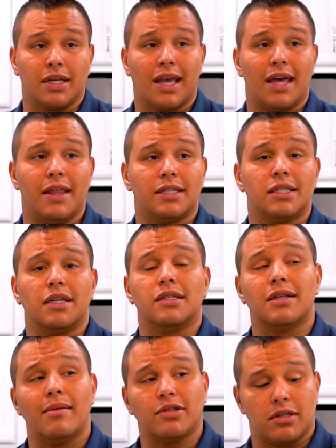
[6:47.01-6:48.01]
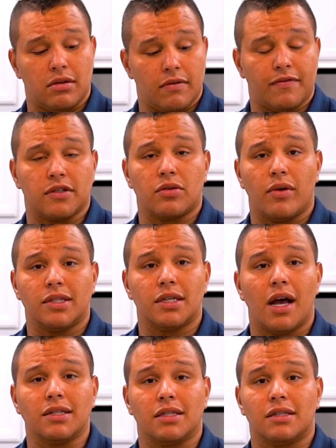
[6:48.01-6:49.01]
Again, this is a substitute for soy
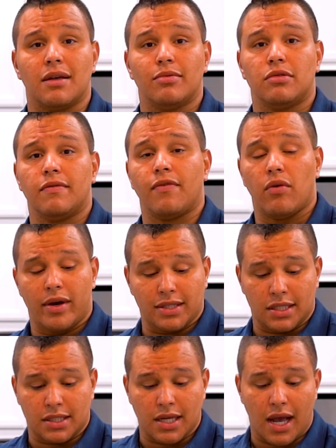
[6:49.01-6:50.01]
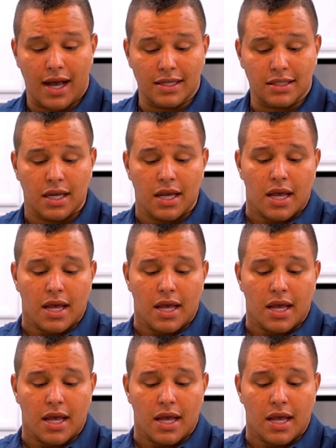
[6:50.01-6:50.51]
sauce, it's a substitute for hoisin sauce.